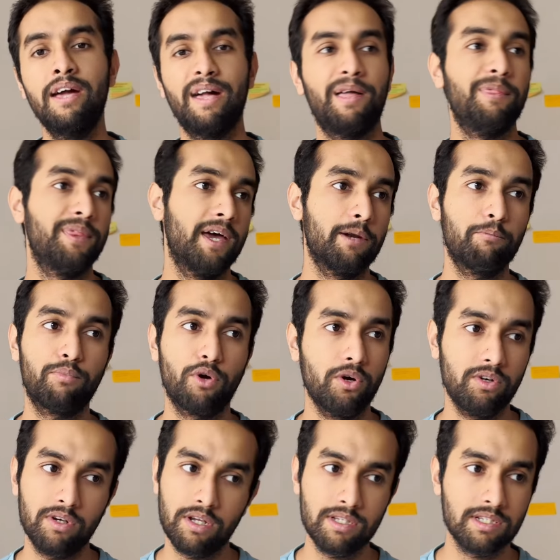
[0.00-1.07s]
And that
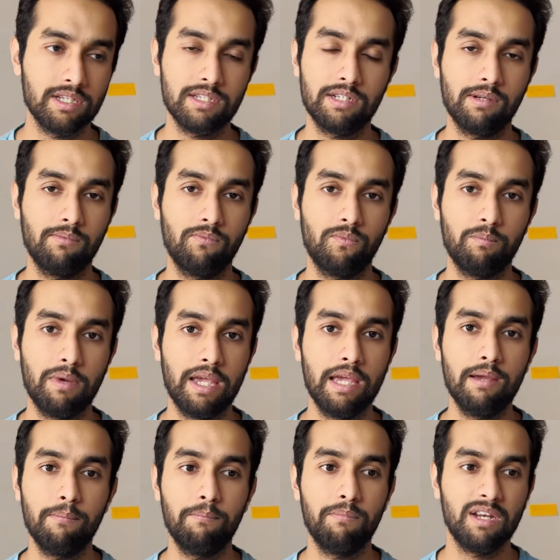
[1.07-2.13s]
proctoring system may
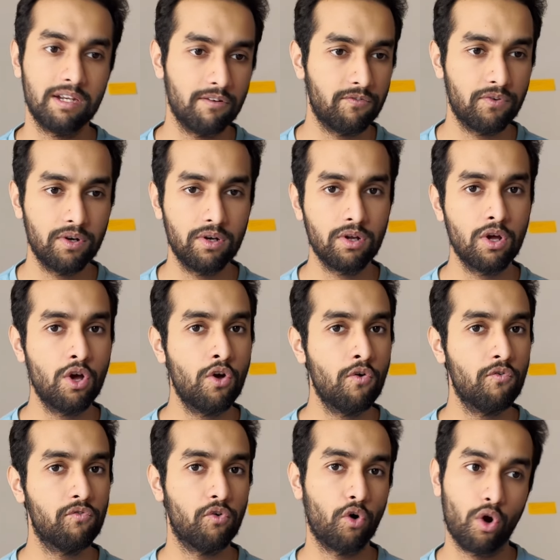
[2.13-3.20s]
be different
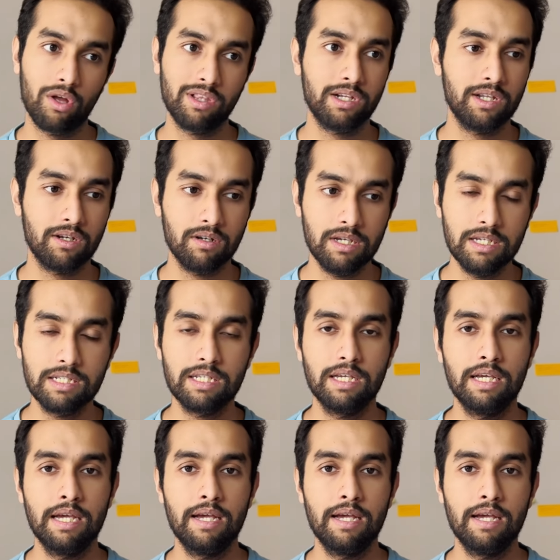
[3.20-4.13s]
for all the degrees.